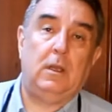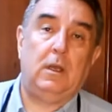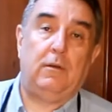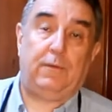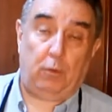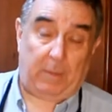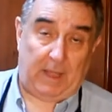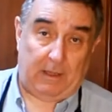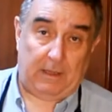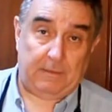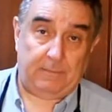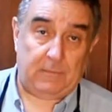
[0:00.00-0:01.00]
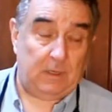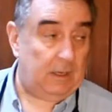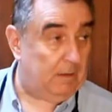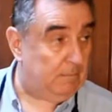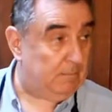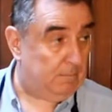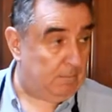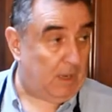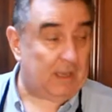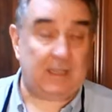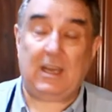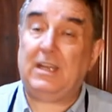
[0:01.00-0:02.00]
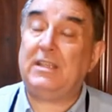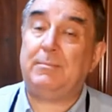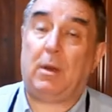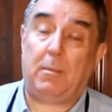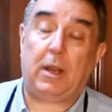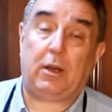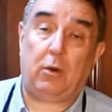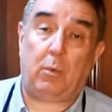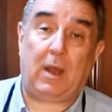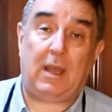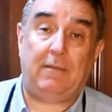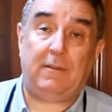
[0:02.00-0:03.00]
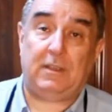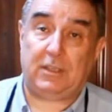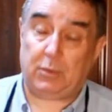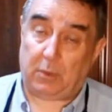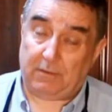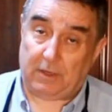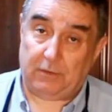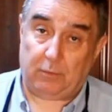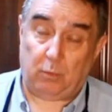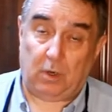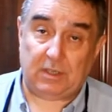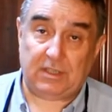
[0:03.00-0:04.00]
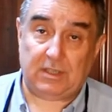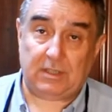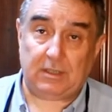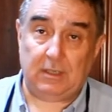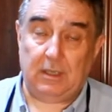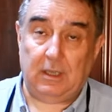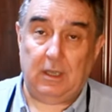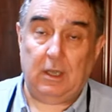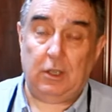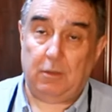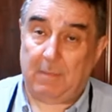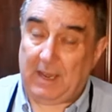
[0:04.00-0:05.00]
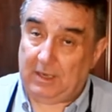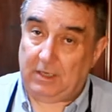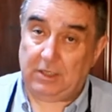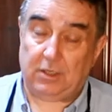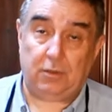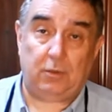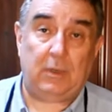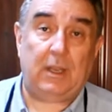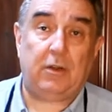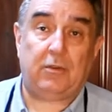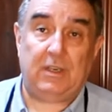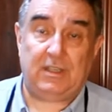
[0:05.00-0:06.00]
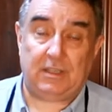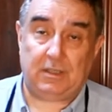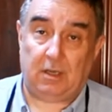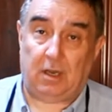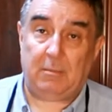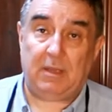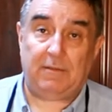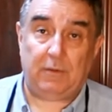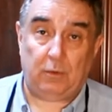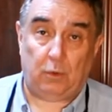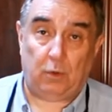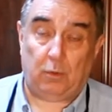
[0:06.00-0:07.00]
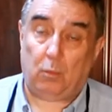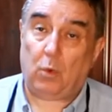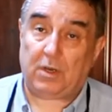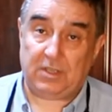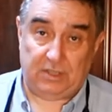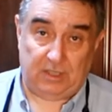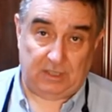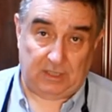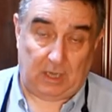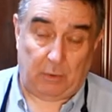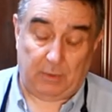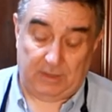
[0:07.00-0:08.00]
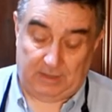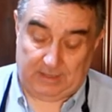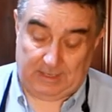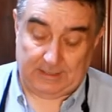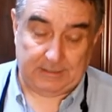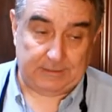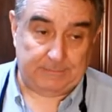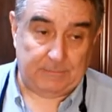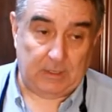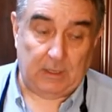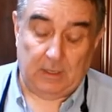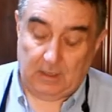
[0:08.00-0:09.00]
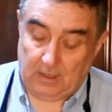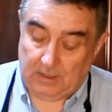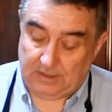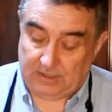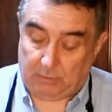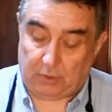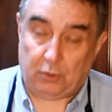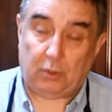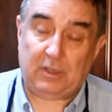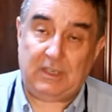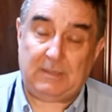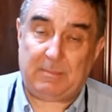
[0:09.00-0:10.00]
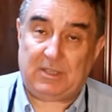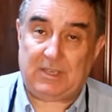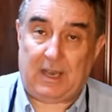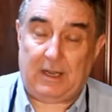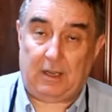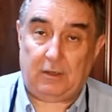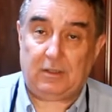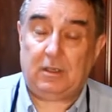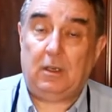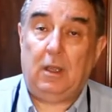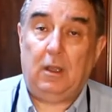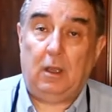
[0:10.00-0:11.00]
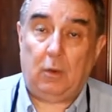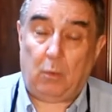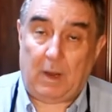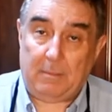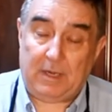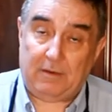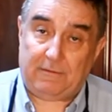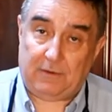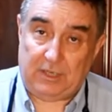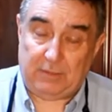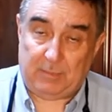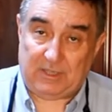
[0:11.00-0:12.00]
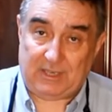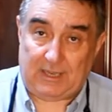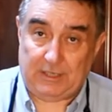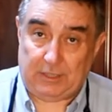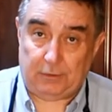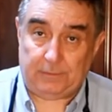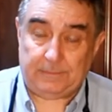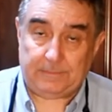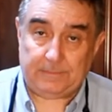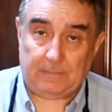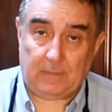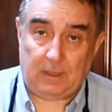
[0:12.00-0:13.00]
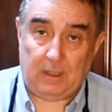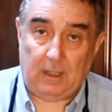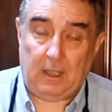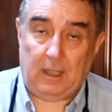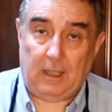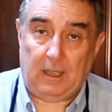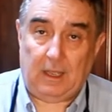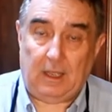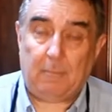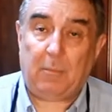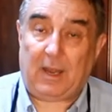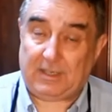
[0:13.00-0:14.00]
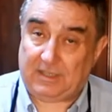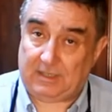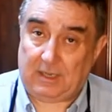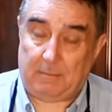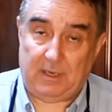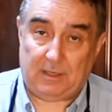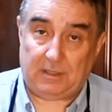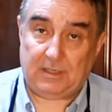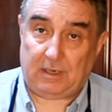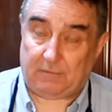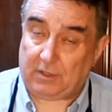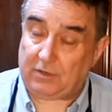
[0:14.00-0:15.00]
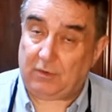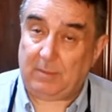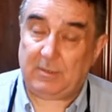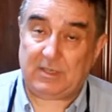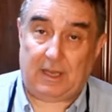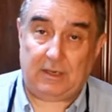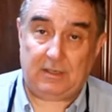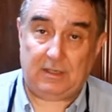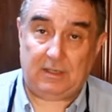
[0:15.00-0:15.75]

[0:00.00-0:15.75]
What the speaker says: full power. In my case, my microwave is 1200 watts. You may need to increase the time if your wattage is lower than that. So we'll cook these potatoes 1 minute for each potato, plus a minute. So I've got three potatoes in